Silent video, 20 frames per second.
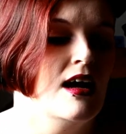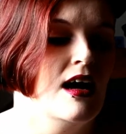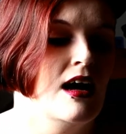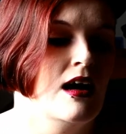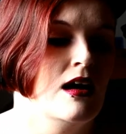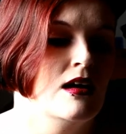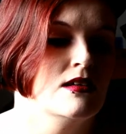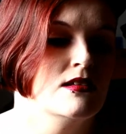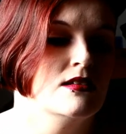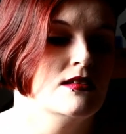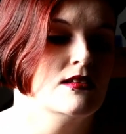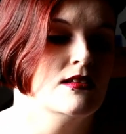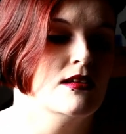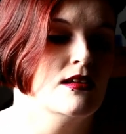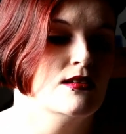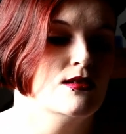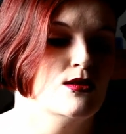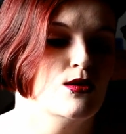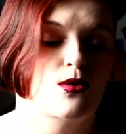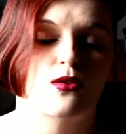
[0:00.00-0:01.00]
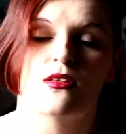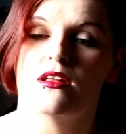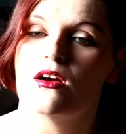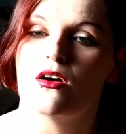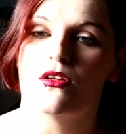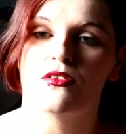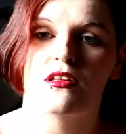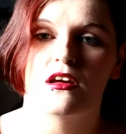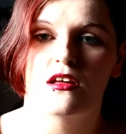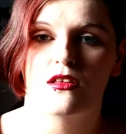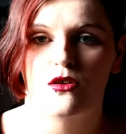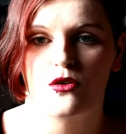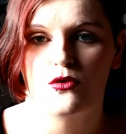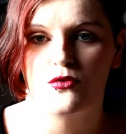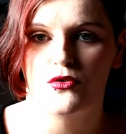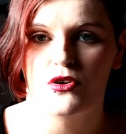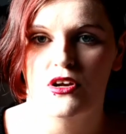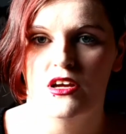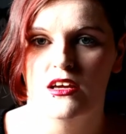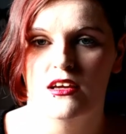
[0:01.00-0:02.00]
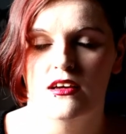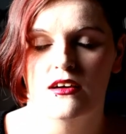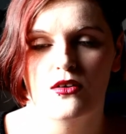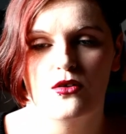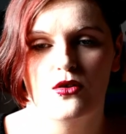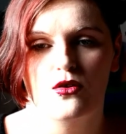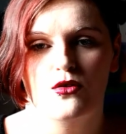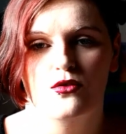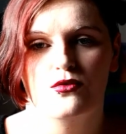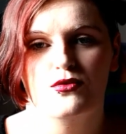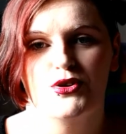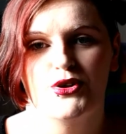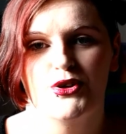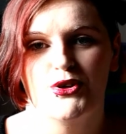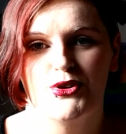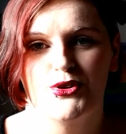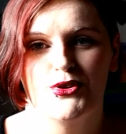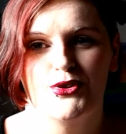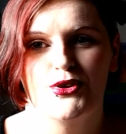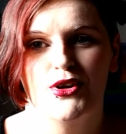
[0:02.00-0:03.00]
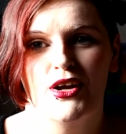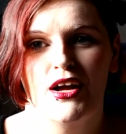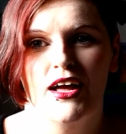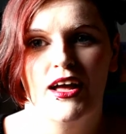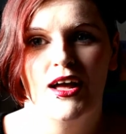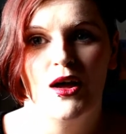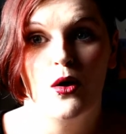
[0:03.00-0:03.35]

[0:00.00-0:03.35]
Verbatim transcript: And so they all think they're free of her